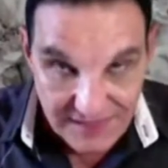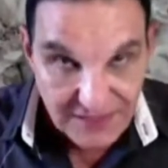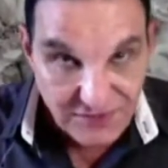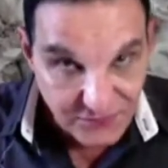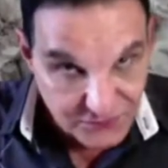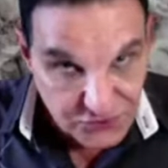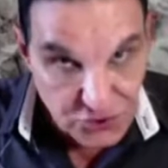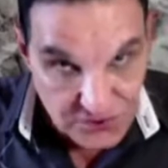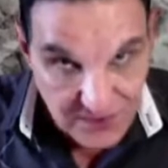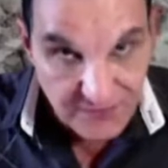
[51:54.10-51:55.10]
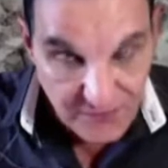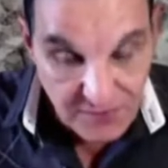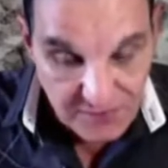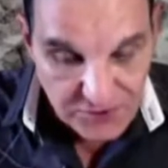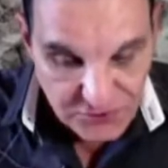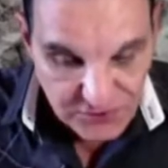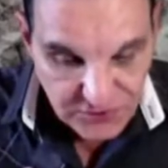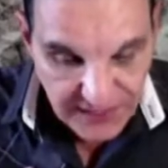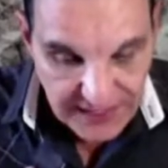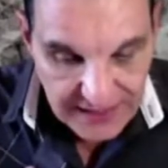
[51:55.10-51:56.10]
That's church life and ministry
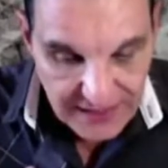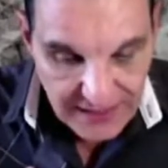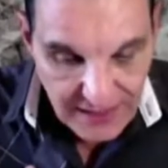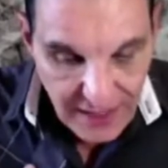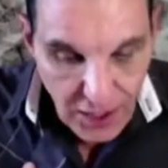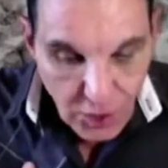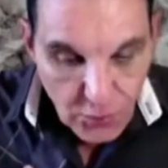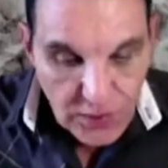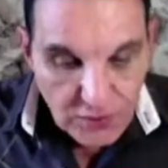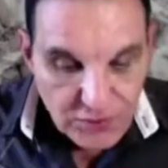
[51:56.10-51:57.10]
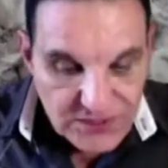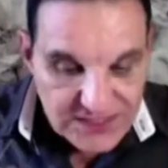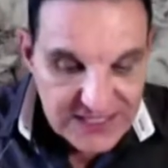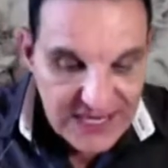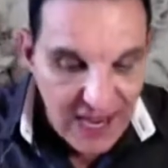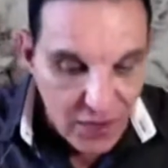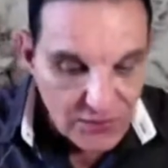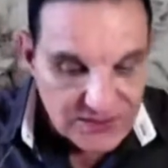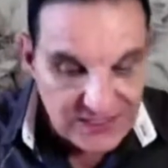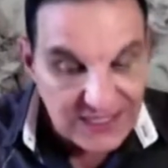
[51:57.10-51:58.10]
today. We're going to see
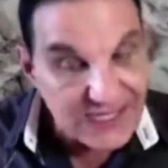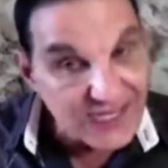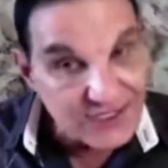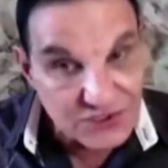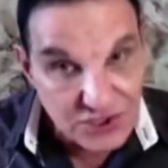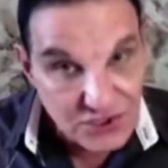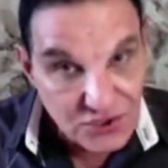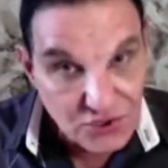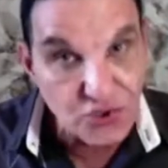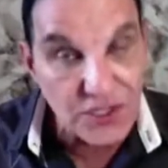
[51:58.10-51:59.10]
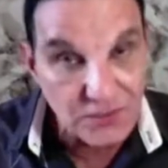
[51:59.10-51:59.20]
how it's linked to